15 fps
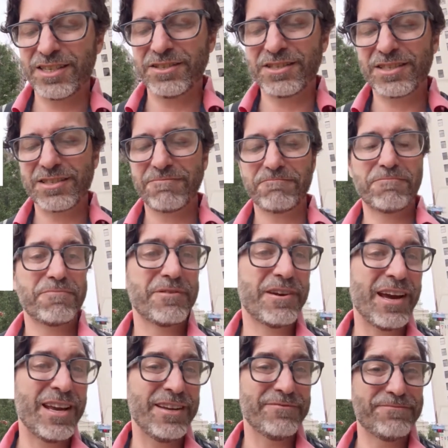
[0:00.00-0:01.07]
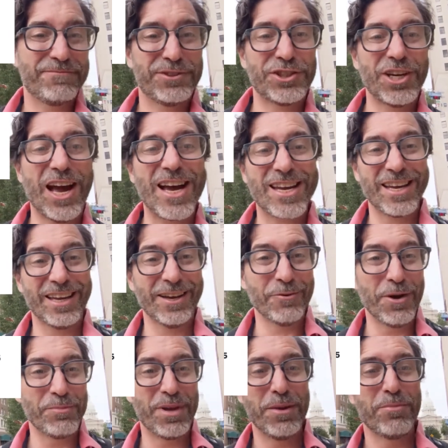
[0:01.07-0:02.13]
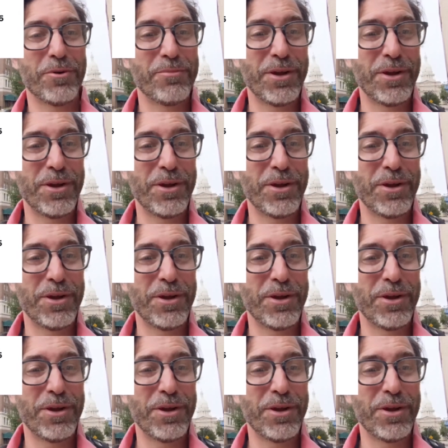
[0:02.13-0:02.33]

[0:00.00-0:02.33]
Is kind of shocking what people